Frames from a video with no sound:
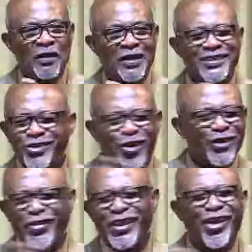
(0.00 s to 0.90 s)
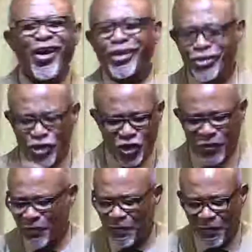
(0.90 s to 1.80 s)
That's called theology.
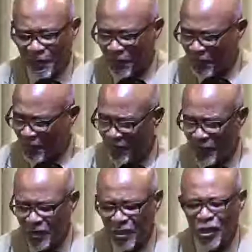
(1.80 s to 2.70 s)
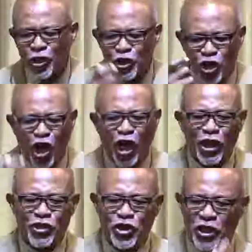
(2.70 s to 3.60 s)

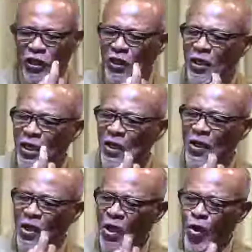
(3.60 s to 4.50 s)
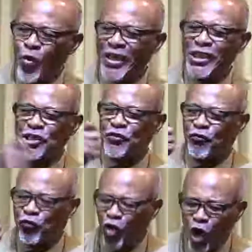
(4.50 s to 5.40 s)
Theology, when
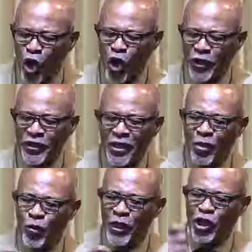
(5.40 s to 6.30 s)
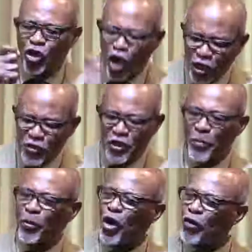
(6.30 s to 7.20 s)
it's flawed with the
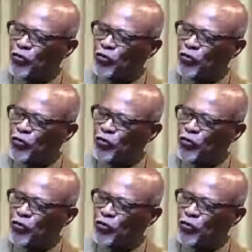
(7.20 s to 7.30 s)
concept of